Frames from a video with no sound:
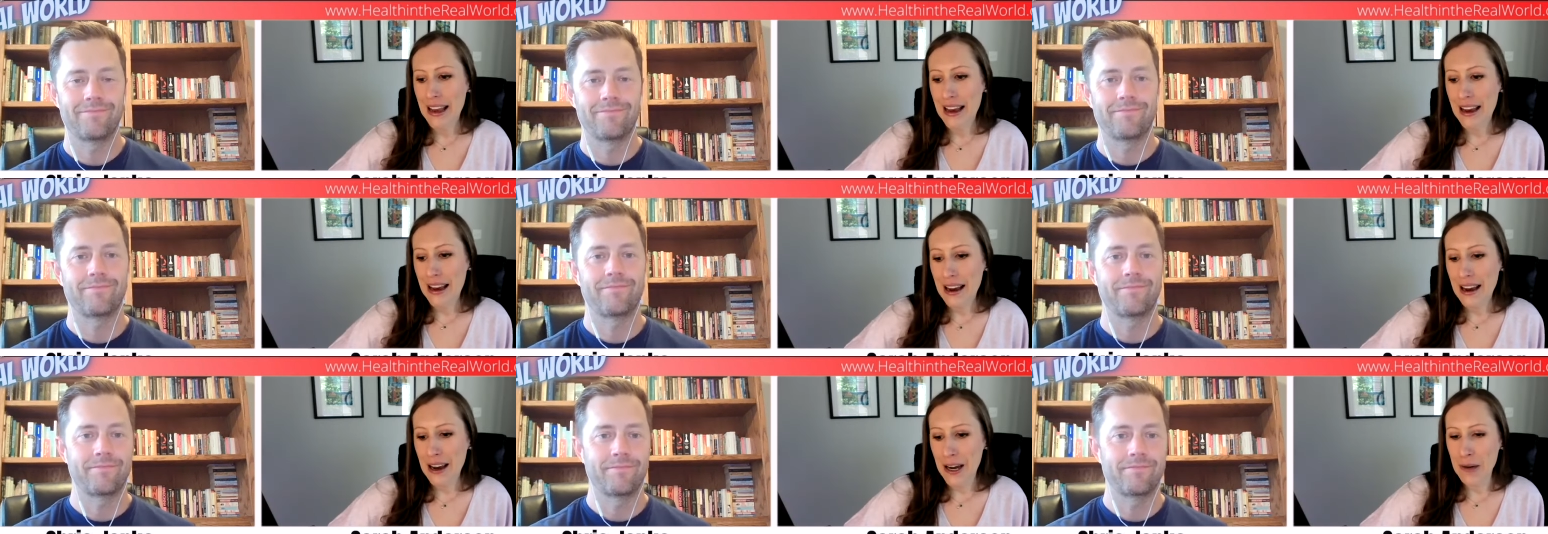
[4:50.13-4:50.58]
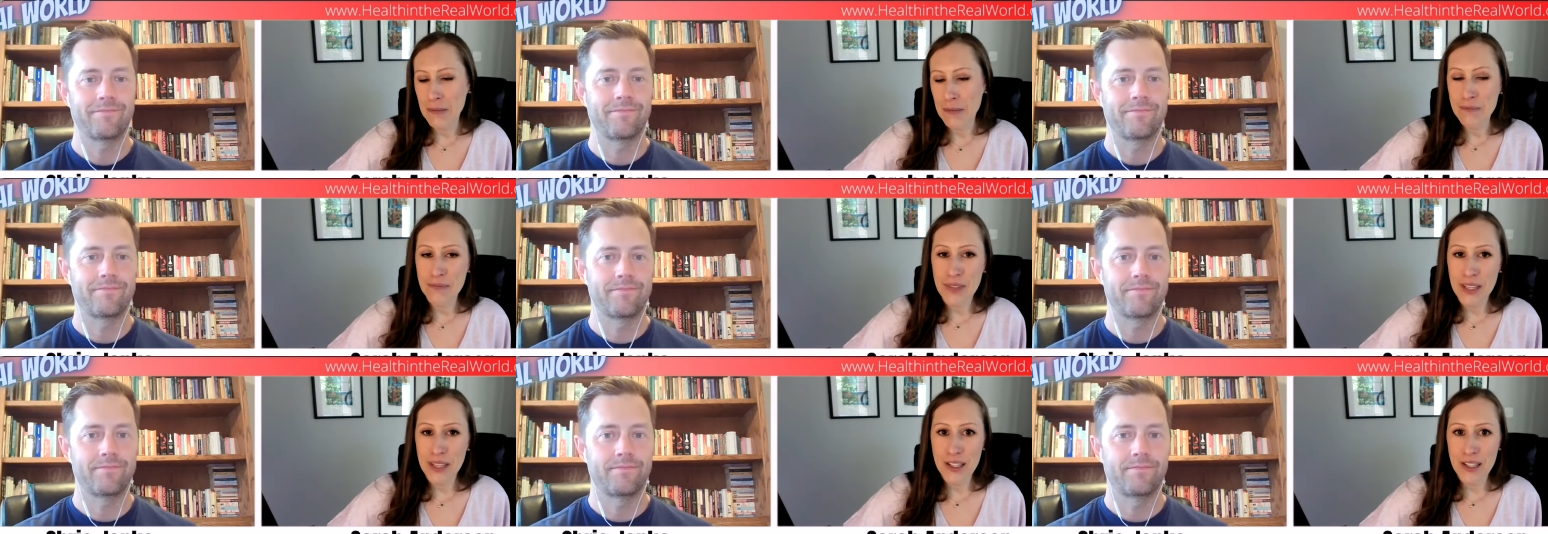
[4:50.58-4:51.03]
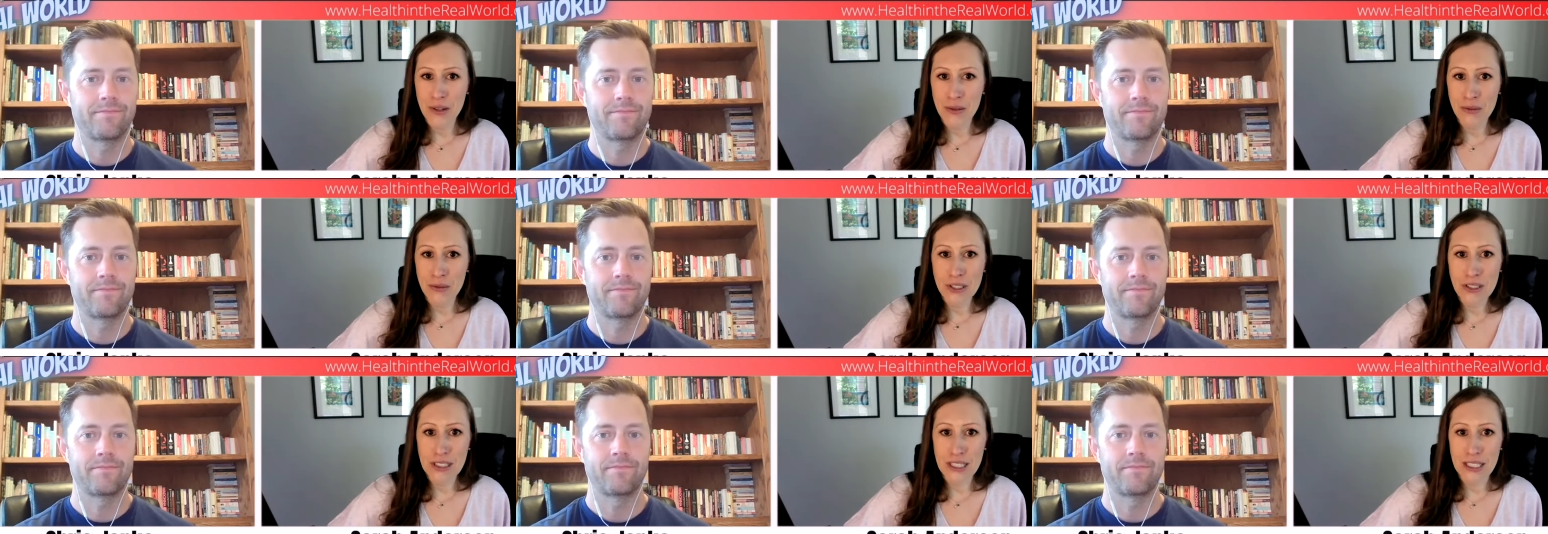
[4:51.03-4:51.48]
Speaker 1: Um, and it
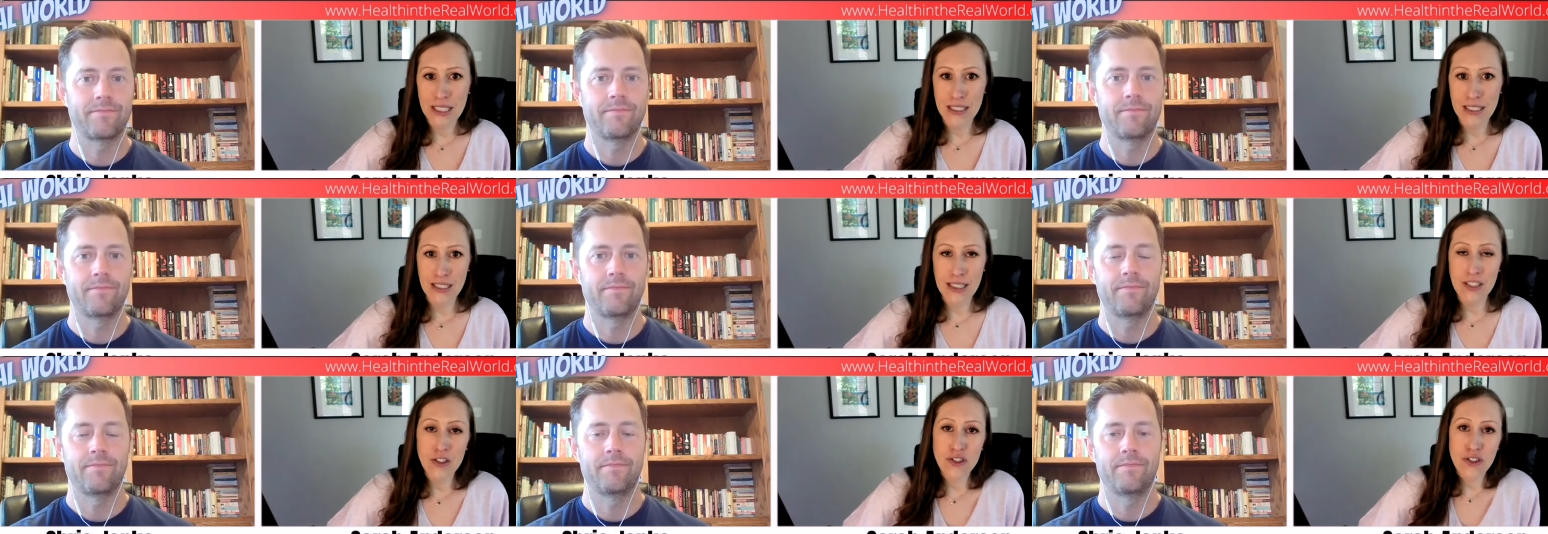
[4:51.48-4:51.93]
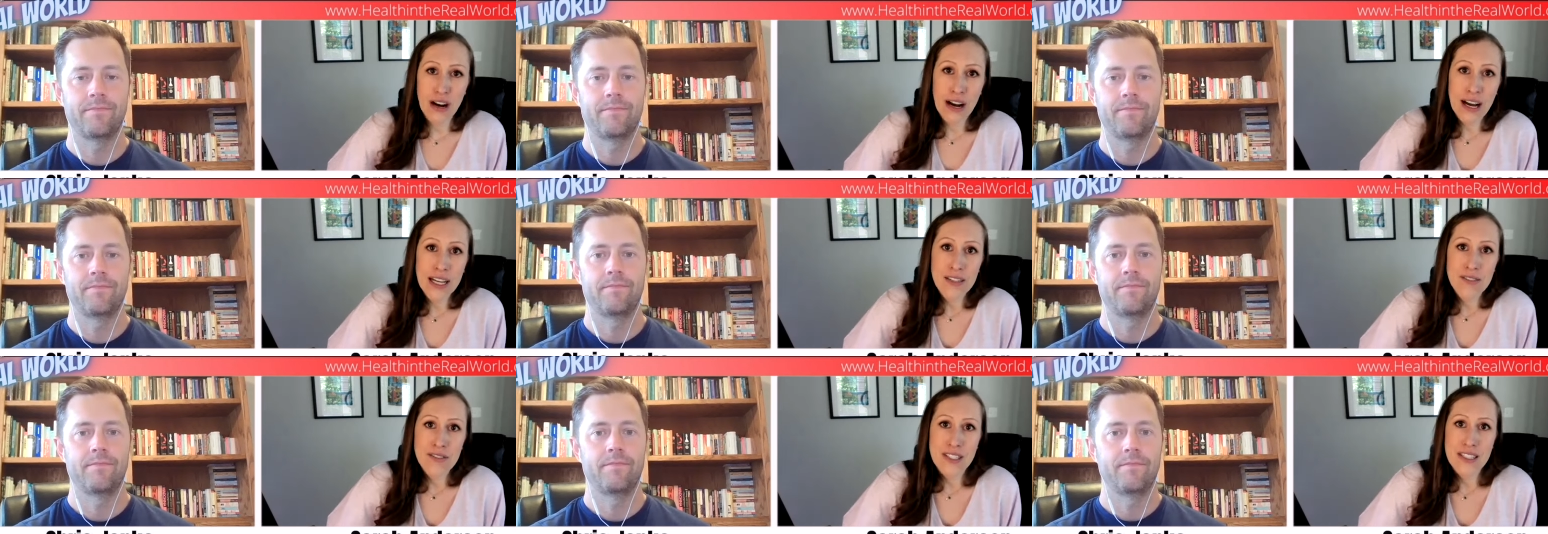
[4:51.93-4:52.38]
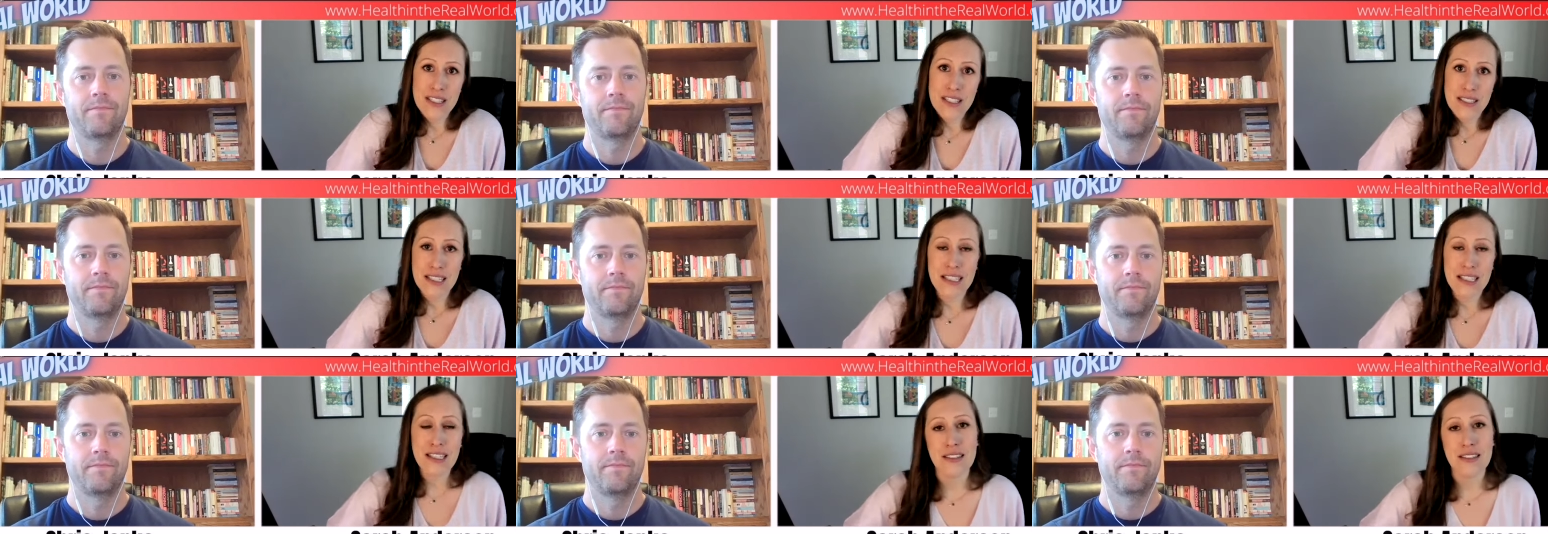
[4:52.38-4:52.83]
really, it drives
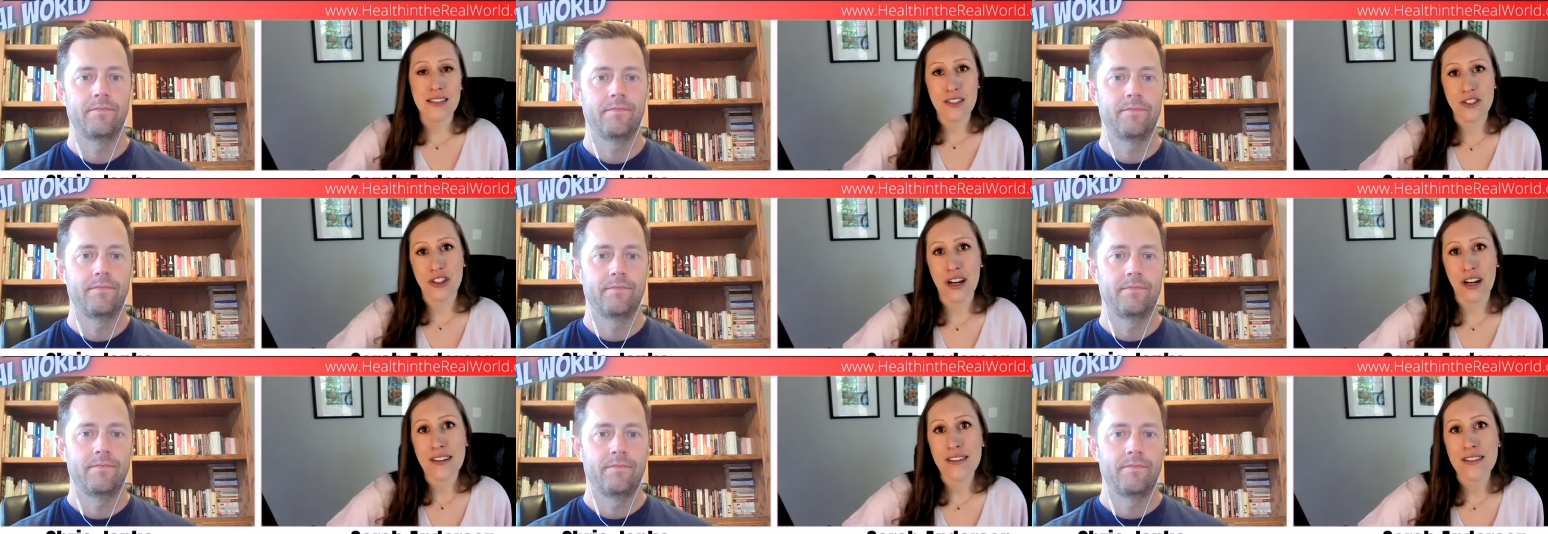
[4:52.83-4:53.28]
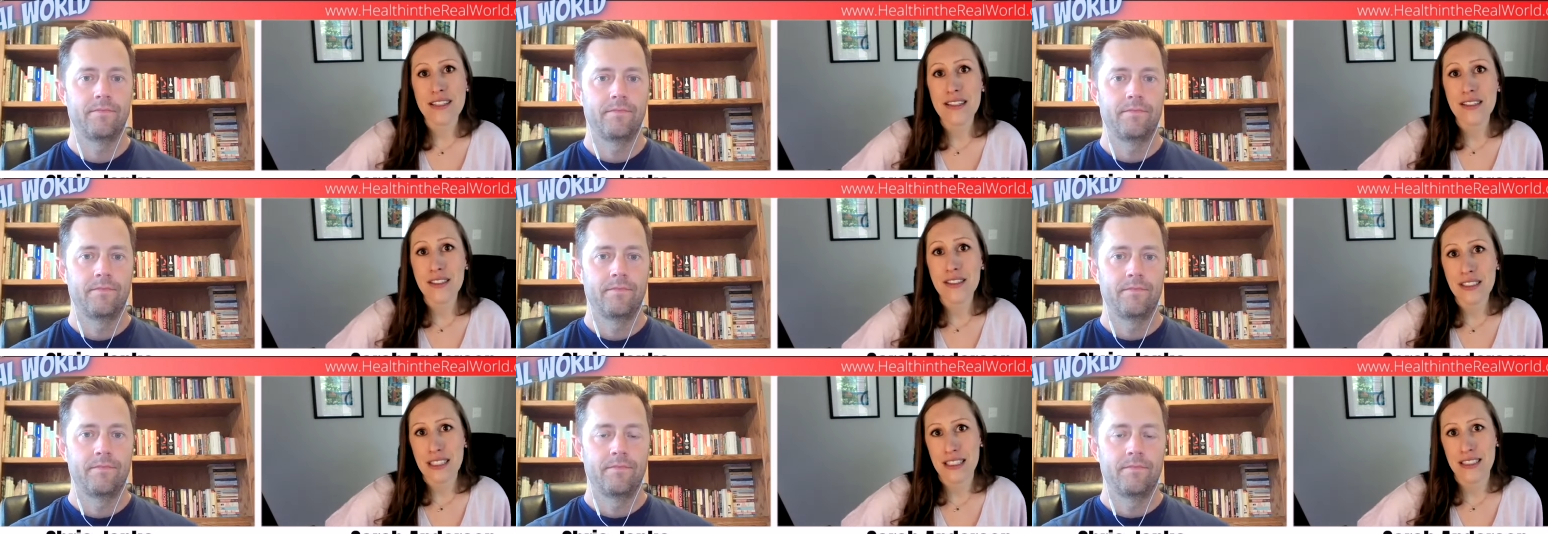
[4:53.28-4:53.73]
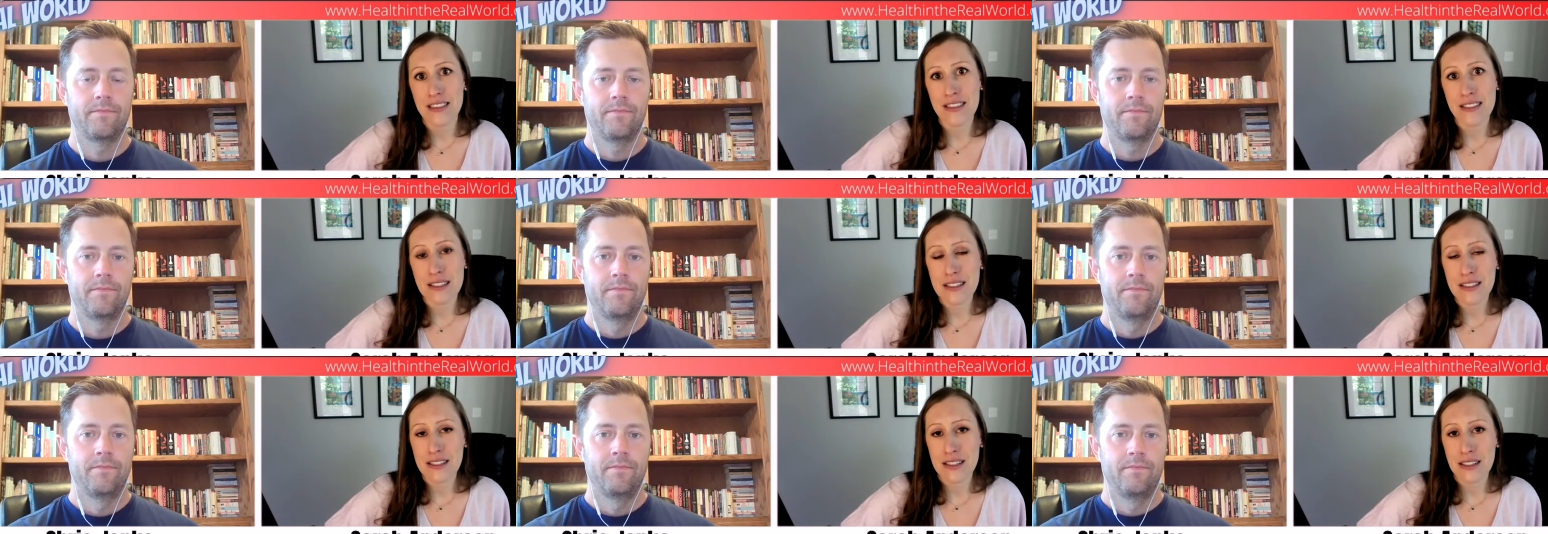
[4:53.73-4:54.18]
disease, it drives
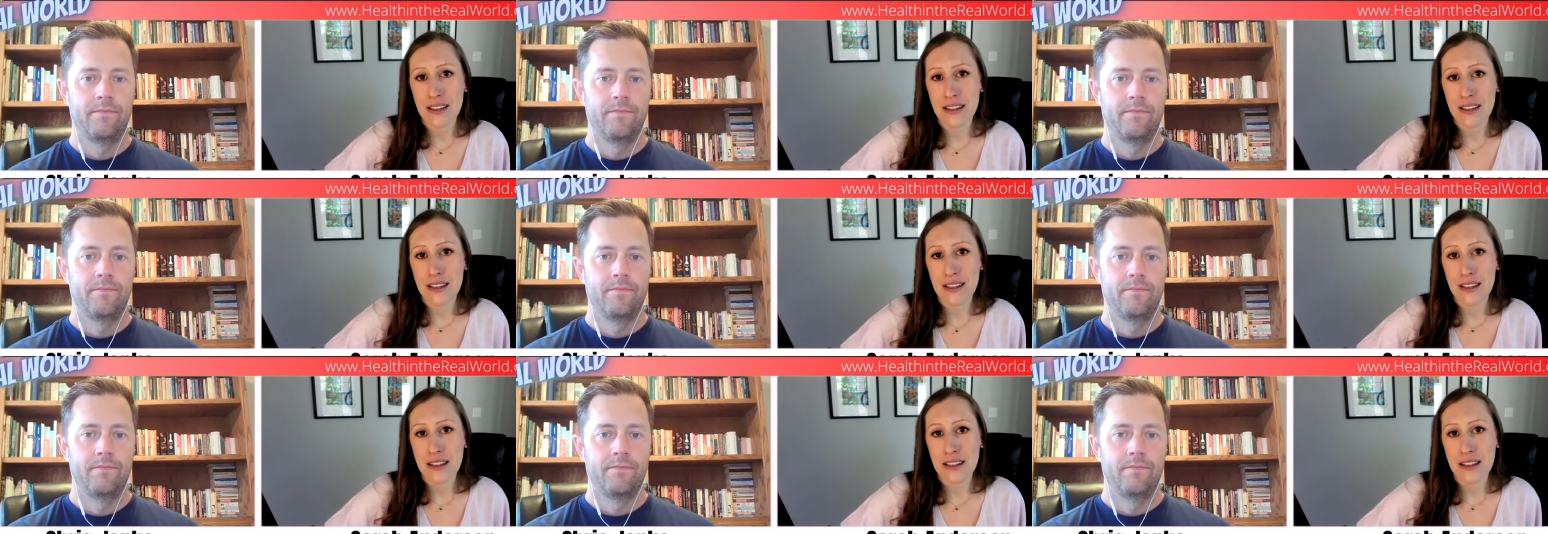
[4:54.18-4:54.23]
illness,